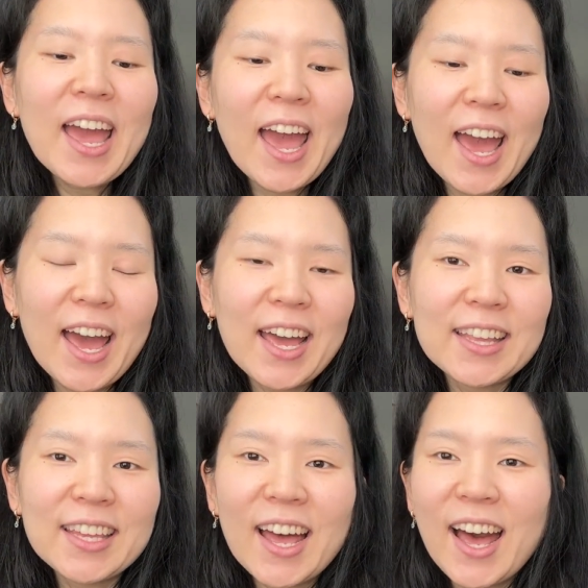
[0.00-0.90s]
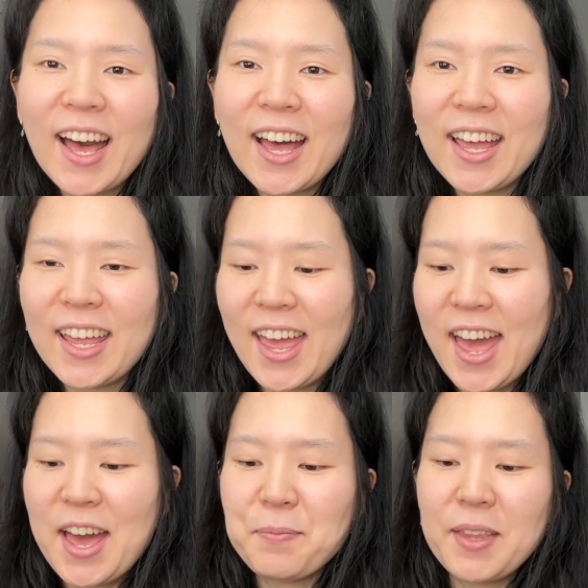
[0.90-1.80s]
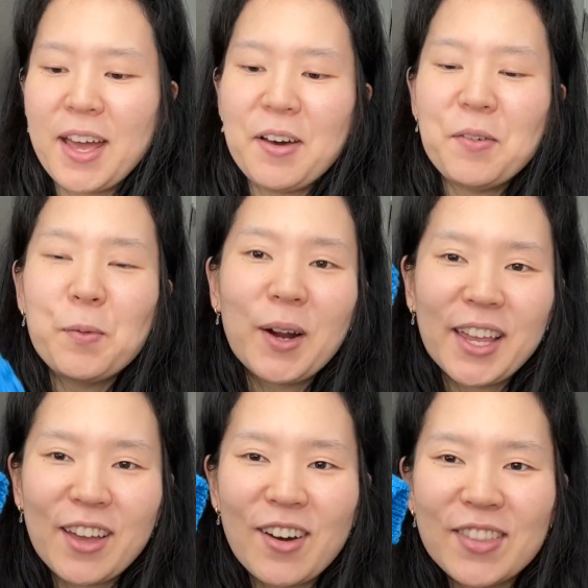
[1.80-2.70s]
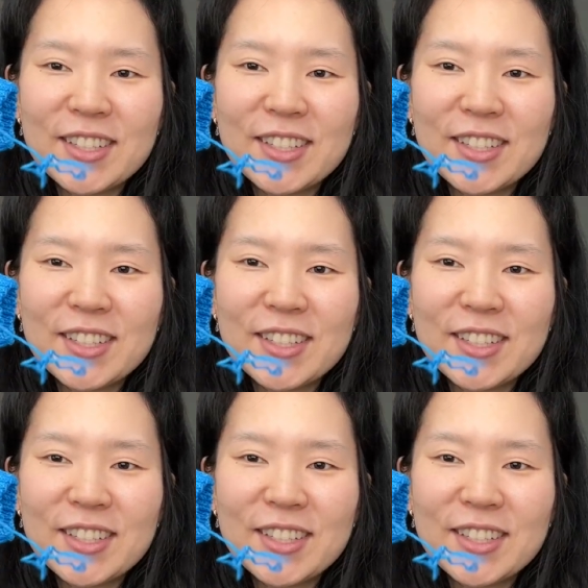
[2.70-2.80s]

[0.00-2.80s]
And I am now working on the